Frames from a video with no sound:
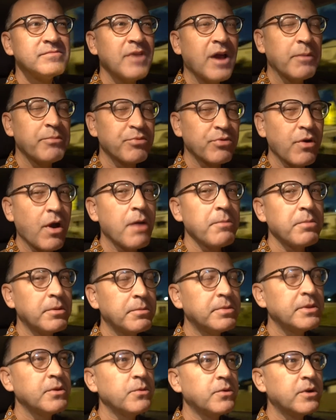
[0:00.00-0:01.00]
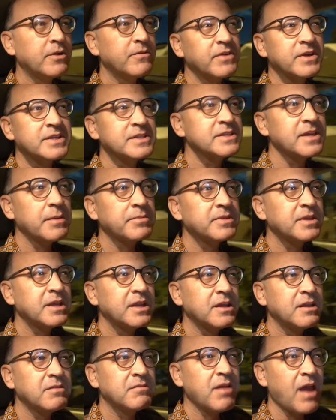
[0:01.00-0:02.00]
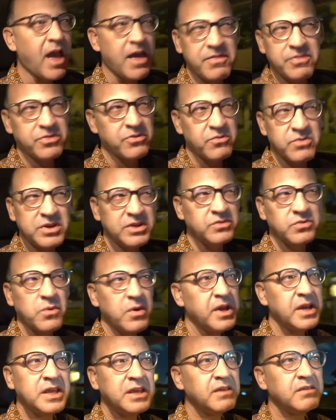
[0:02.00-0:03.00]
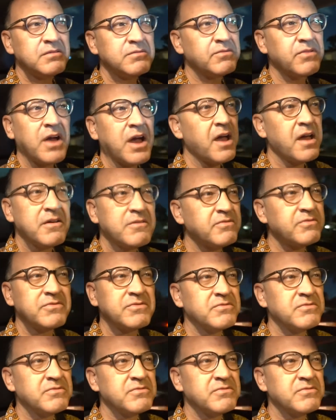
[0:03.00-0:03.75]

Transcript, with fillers: I probably would have accepted it at 325.